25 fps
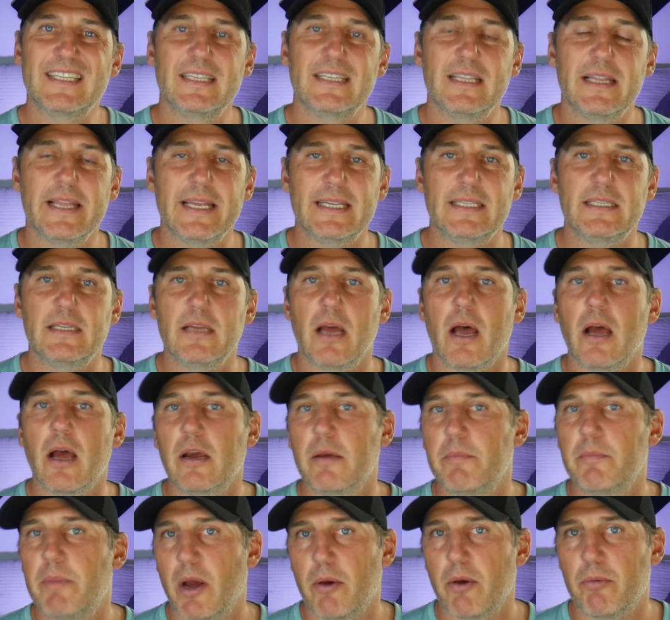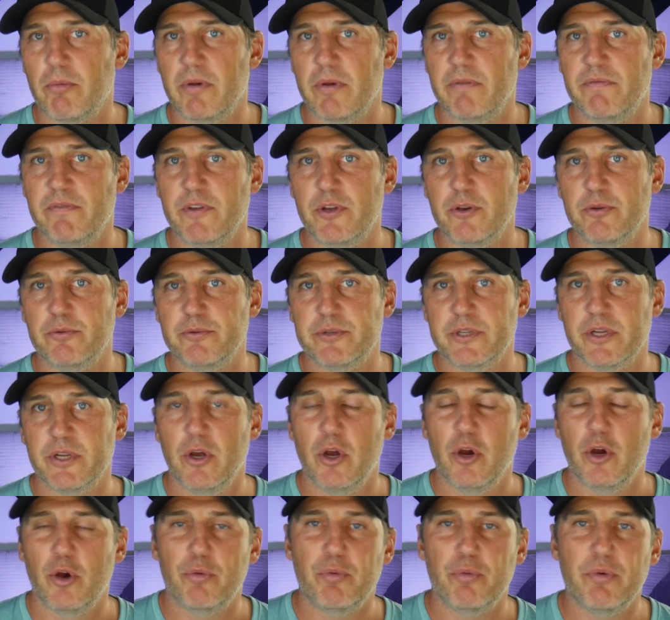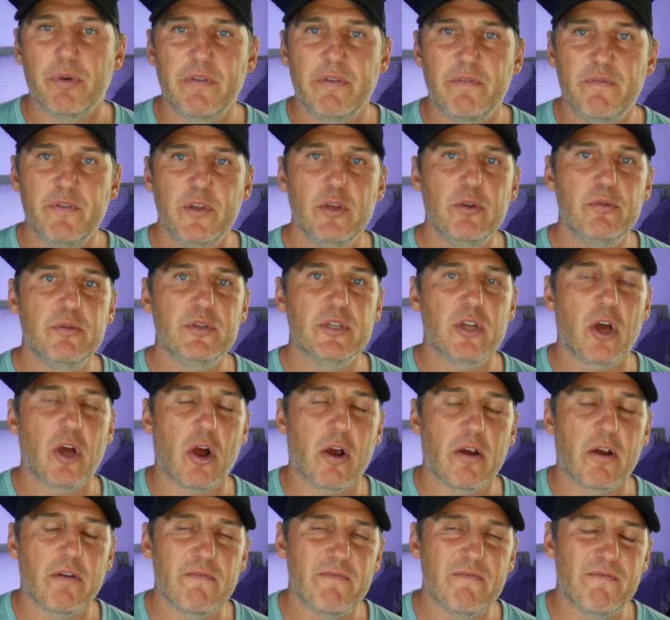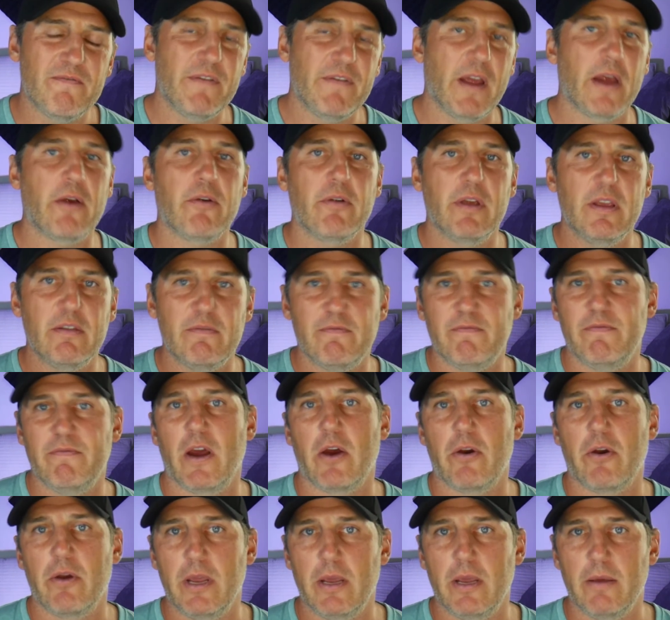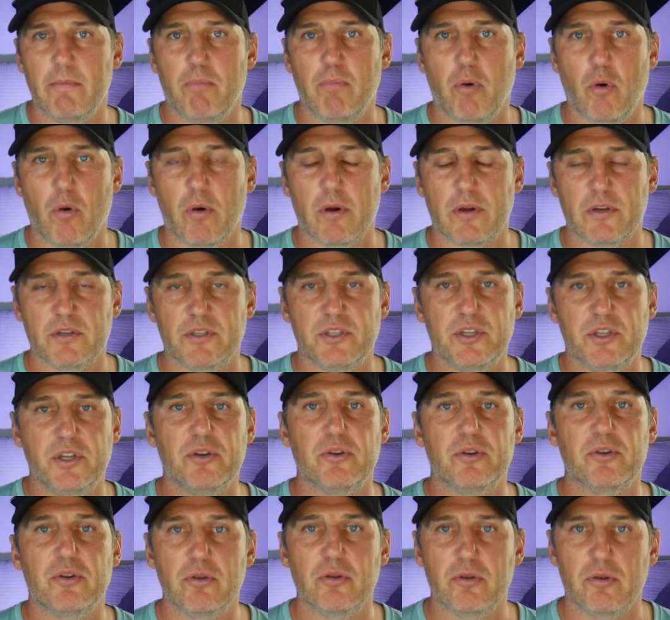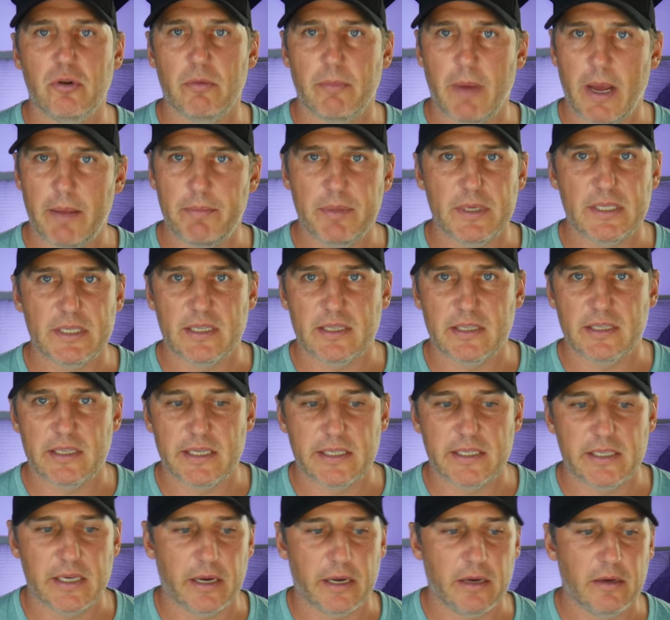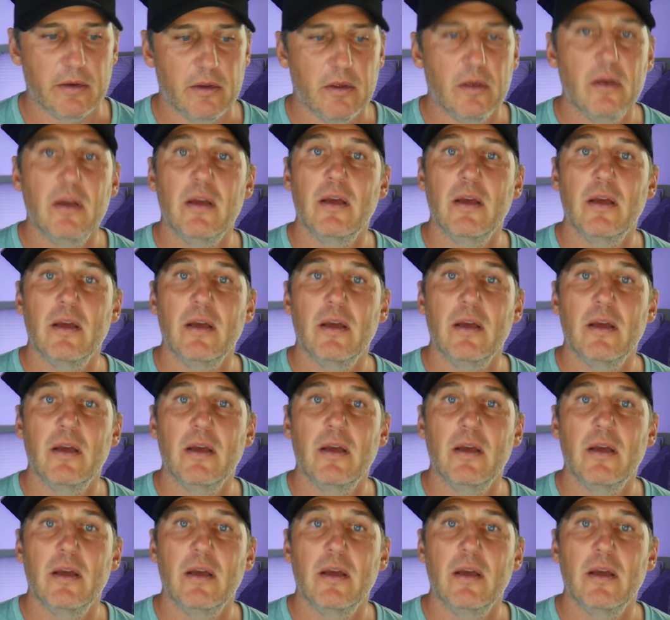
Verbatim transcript: So let's talk about reviews. Reviews are very, very important to your Google My Business listing.